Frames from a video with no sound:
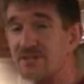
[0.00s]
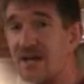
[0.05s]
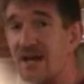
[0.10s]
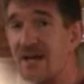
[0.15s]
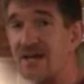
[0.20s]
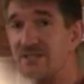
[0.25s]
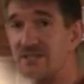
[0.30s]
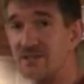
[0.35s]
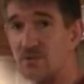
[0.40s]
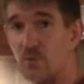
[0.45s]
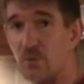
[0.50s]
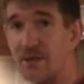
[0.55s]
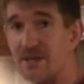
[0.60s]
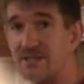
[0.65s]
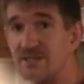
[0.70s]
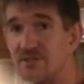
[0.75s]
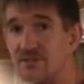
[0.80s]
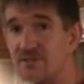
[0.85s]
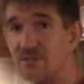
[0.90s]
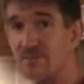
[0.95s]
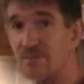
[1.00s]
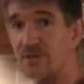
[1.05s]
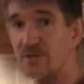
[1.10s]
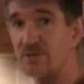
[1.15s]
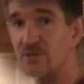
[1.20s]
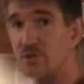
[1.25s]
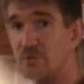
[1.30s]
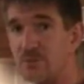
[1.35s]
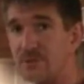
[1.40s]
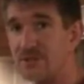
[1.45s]
the size and the weights of some of the
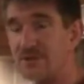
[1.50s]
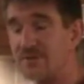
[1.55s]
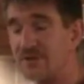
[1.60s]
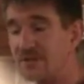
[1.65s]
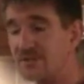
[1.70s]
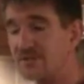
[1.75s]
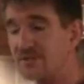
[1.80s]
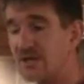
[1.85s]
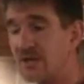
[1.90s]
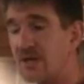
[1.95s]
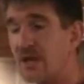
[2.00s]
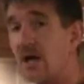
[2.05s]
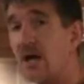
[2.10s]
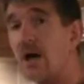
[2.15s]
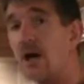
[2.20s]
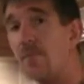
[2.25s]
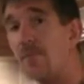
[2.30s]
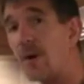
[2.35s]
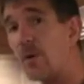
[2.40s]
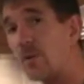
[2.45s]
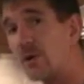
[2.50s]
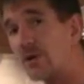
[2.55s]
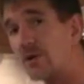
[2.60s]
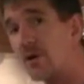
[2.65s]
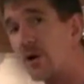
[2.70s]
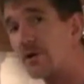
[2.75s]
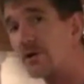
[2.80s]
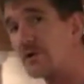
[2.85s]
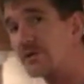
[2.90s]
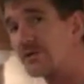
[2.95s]
tube TVs. Um, I want to
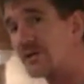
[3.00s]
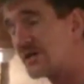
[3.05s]
call your